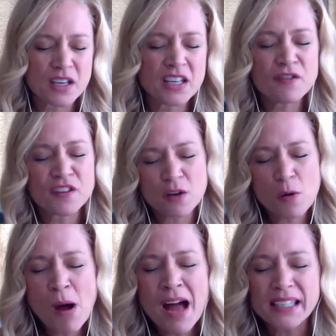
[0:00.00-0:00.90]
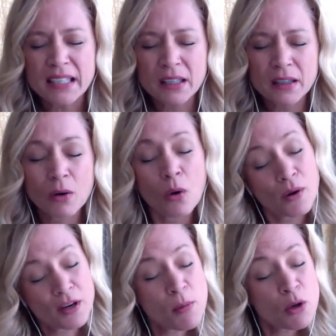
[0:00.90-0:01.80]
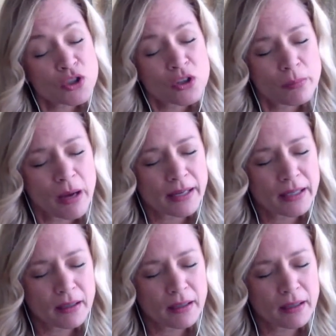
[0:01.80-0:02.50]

in a physical body or an emotional body.